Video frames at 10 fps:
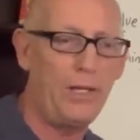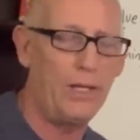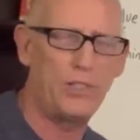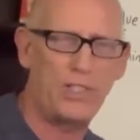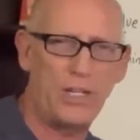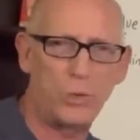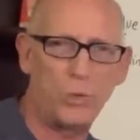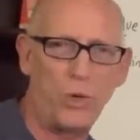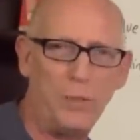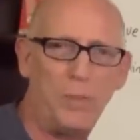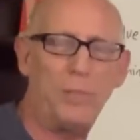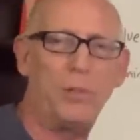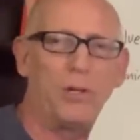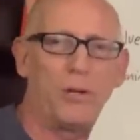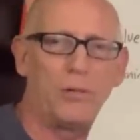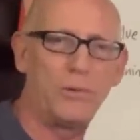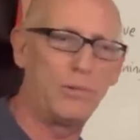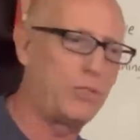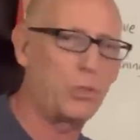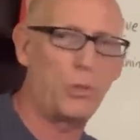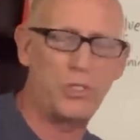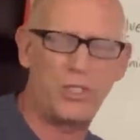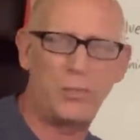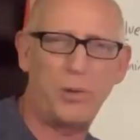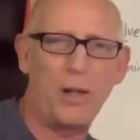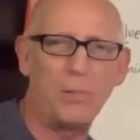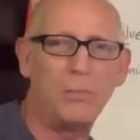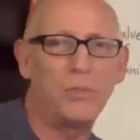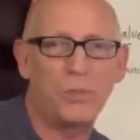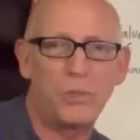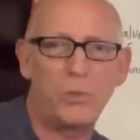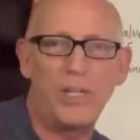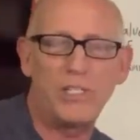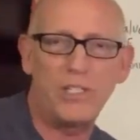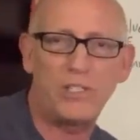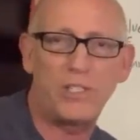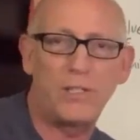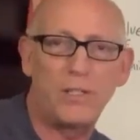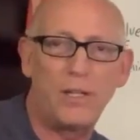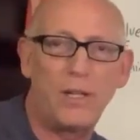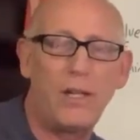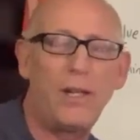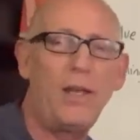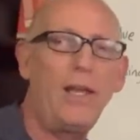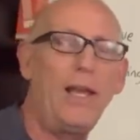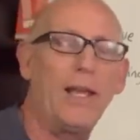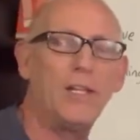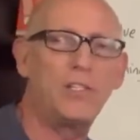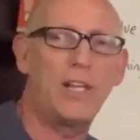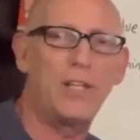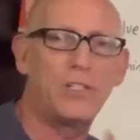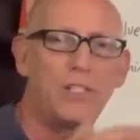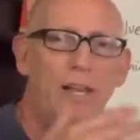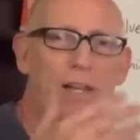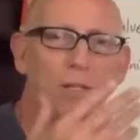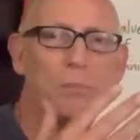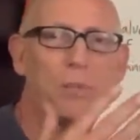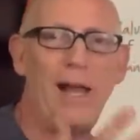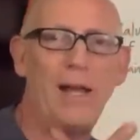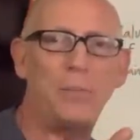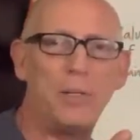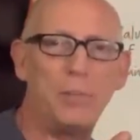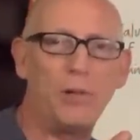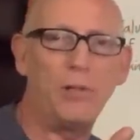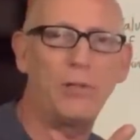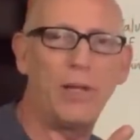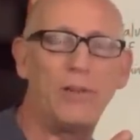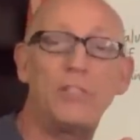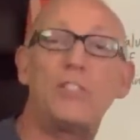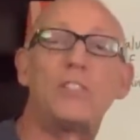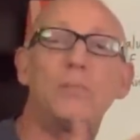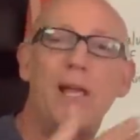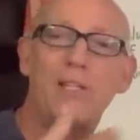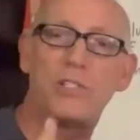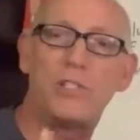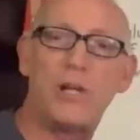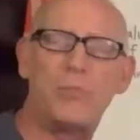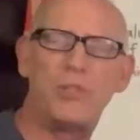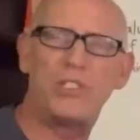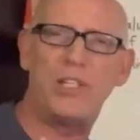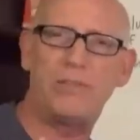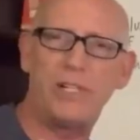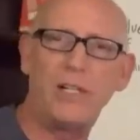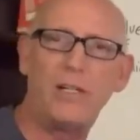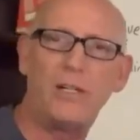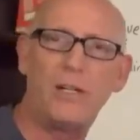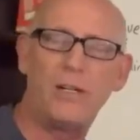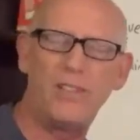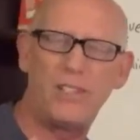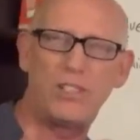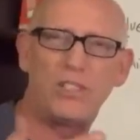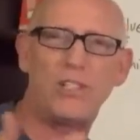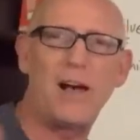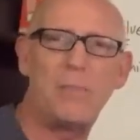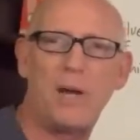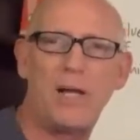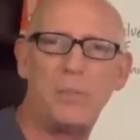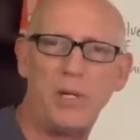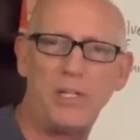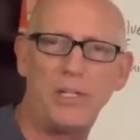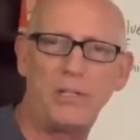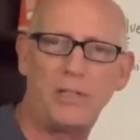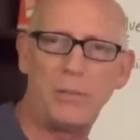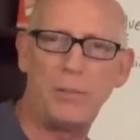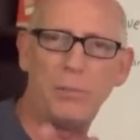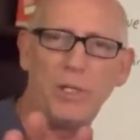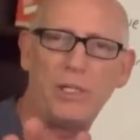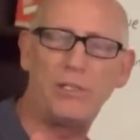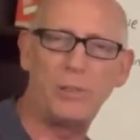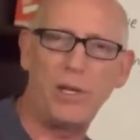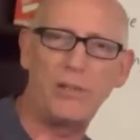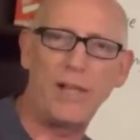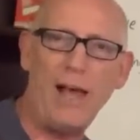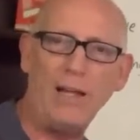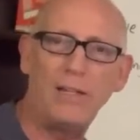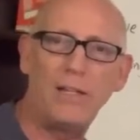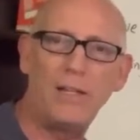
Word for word: It says white people are the source of the problem, so it's racist. And it says that black people, and this is the message I'm receiving, this is not my opinion. Let me be clear about that.